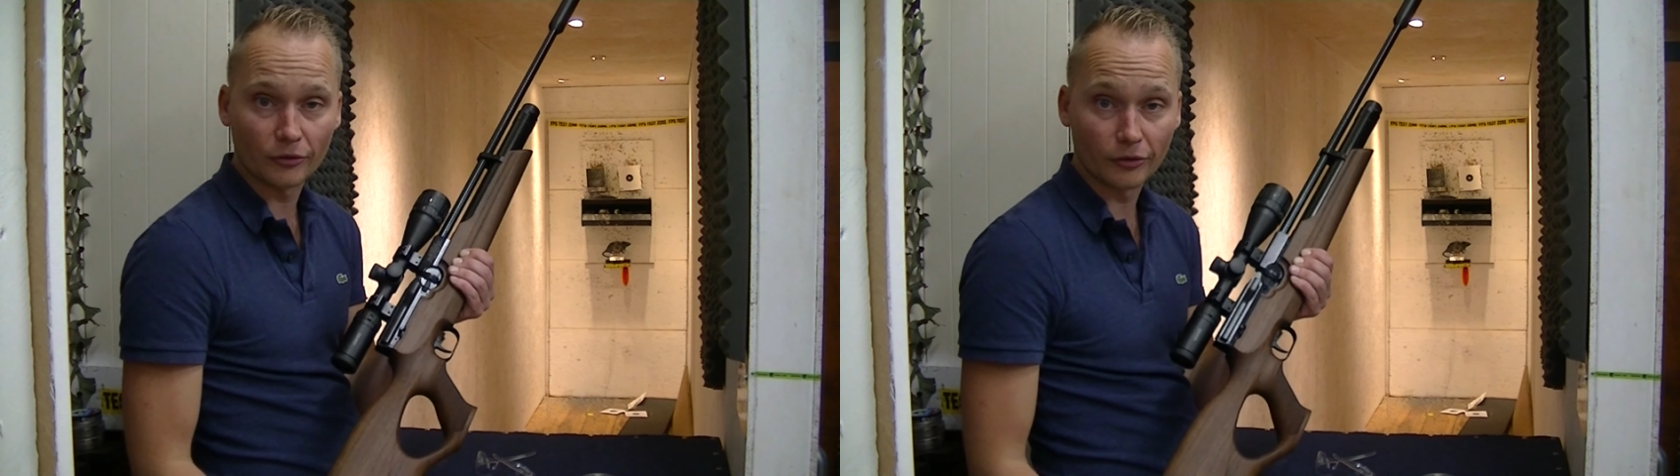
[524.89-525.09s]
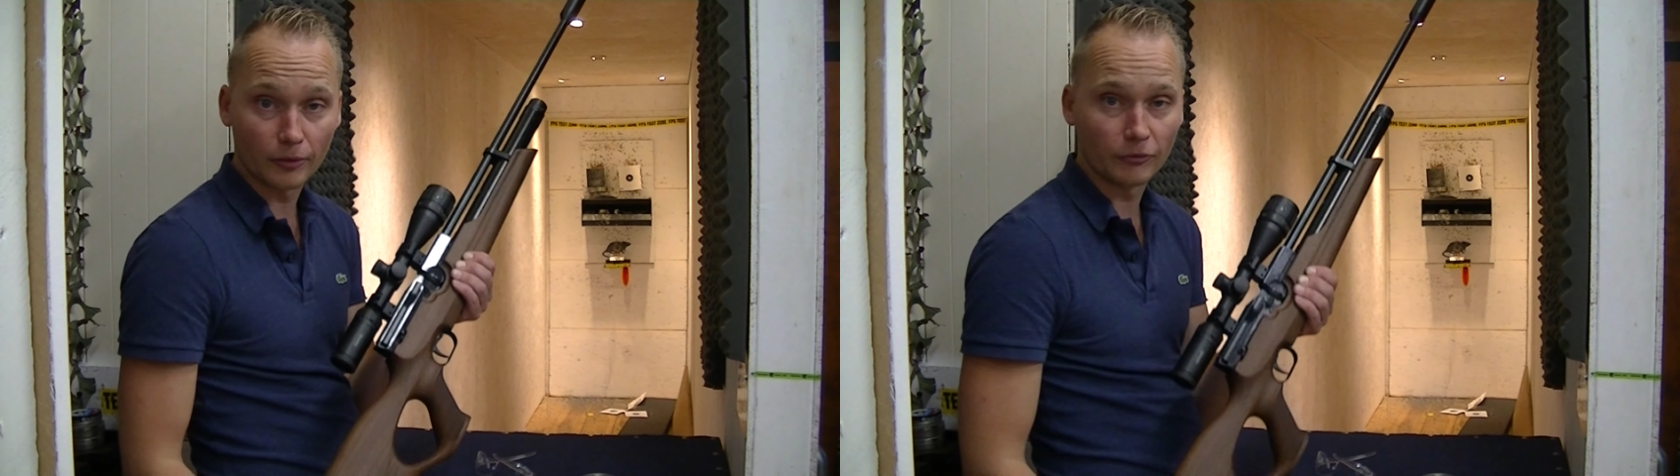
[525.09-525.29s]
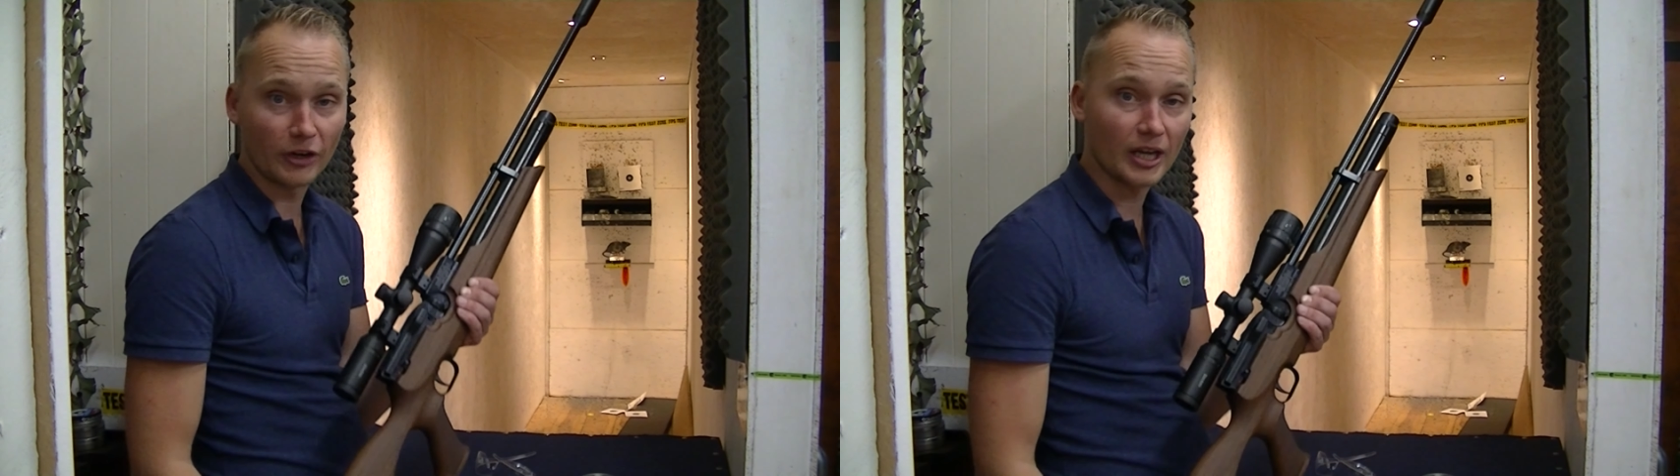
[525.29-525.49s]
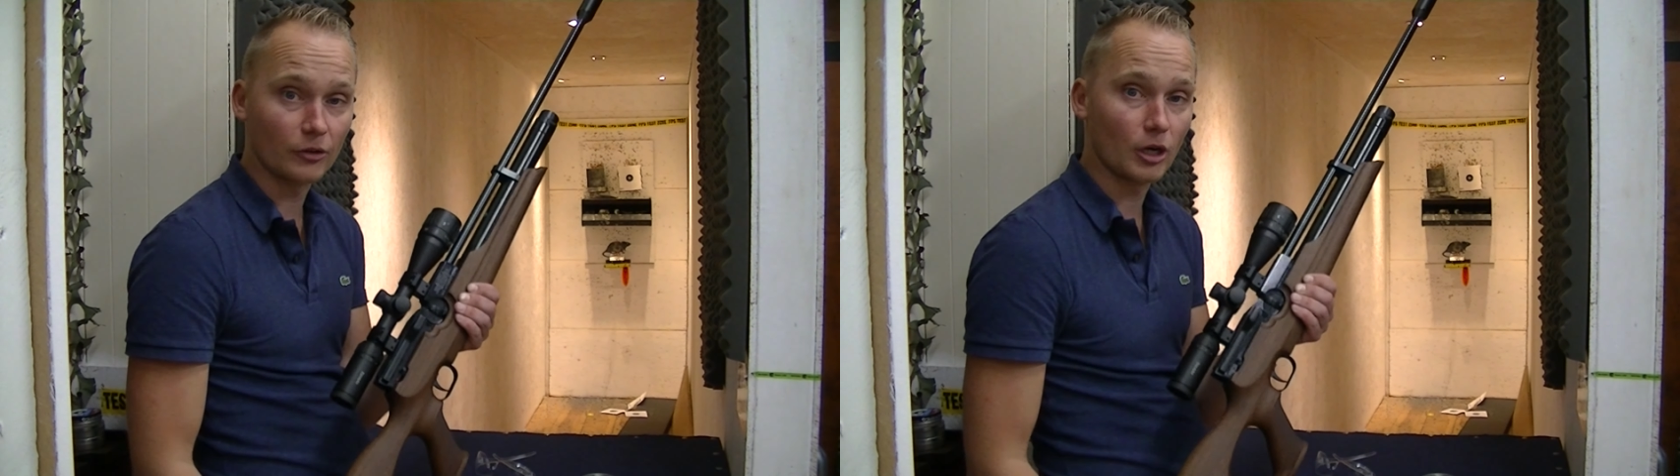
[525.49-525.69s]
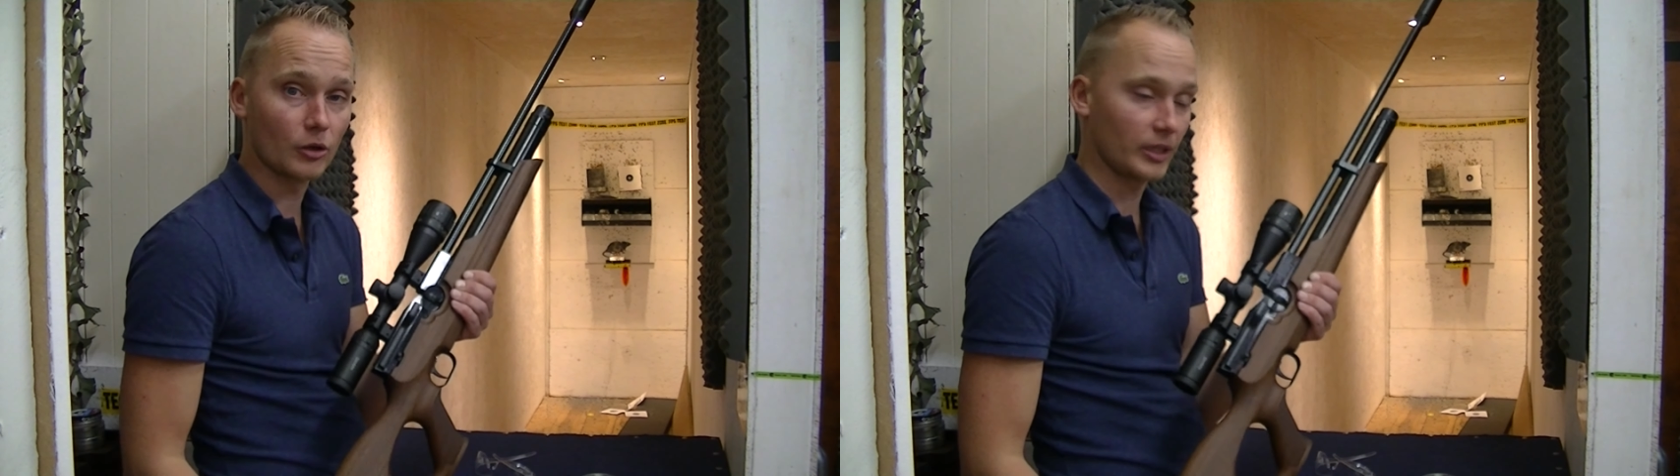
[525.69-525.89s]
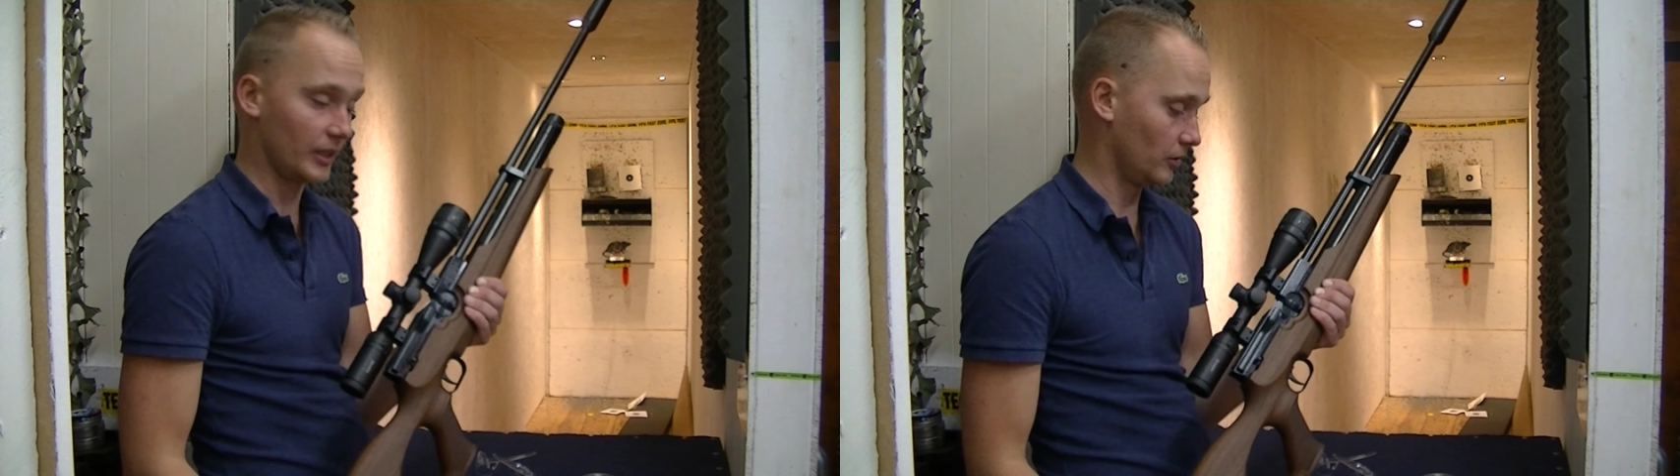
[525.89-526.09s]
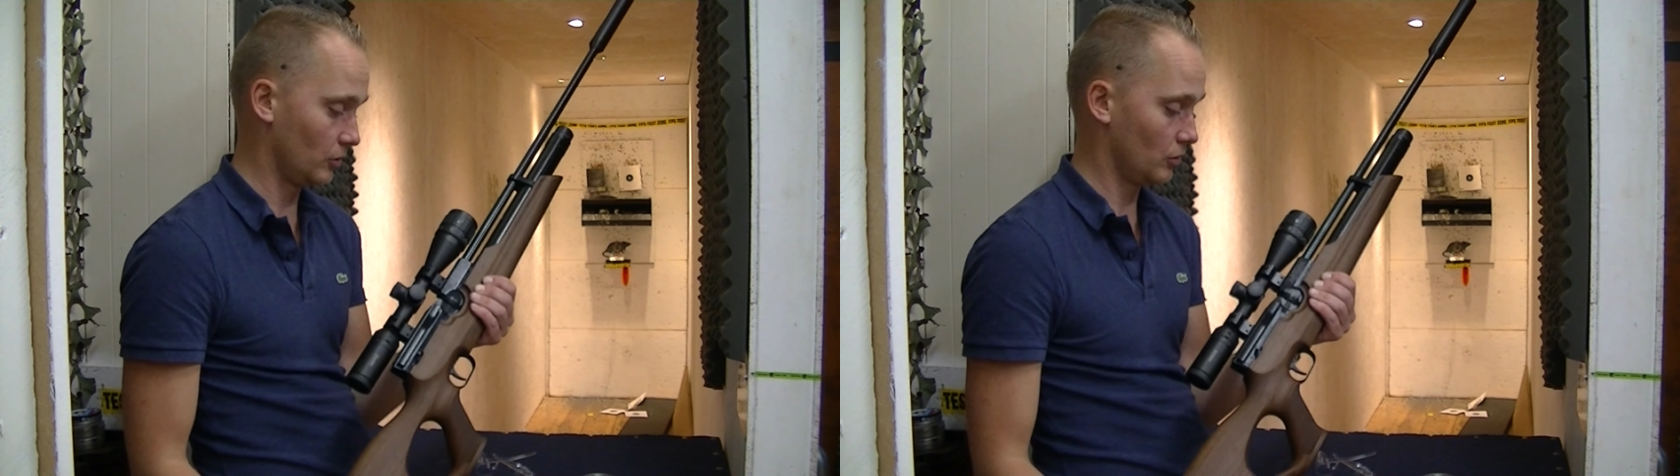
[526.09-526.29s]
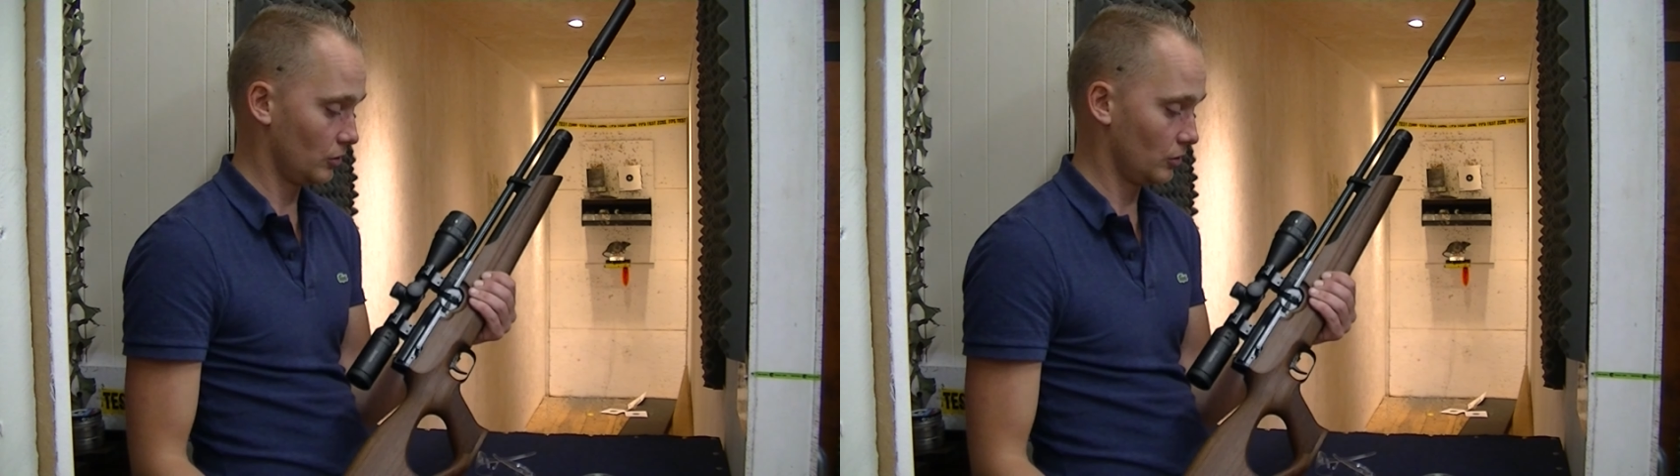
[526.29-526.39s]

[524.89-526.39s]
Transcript: from Weihrauch, and